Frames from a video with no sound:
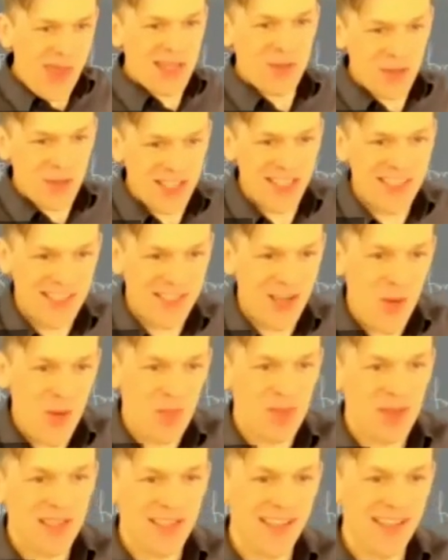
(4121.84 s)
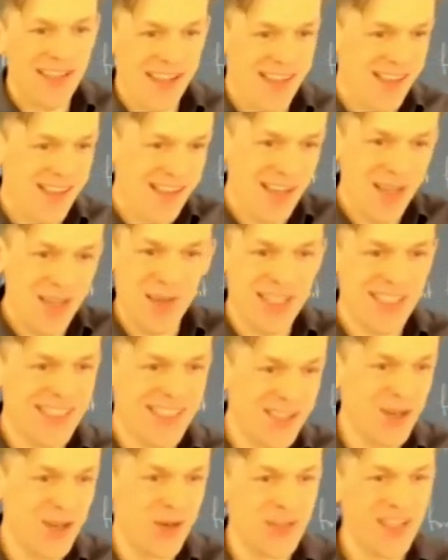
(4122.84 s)
this was an example. And at the time, I
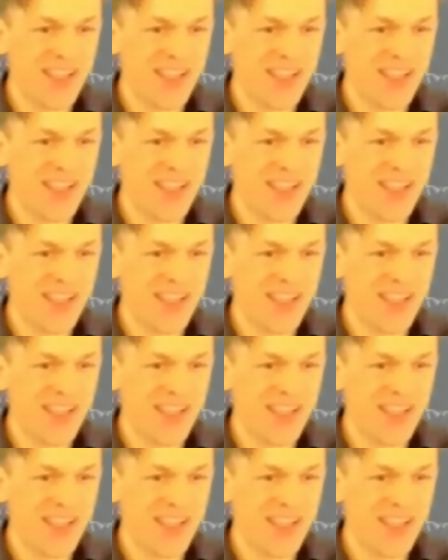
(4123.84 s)
didn't know.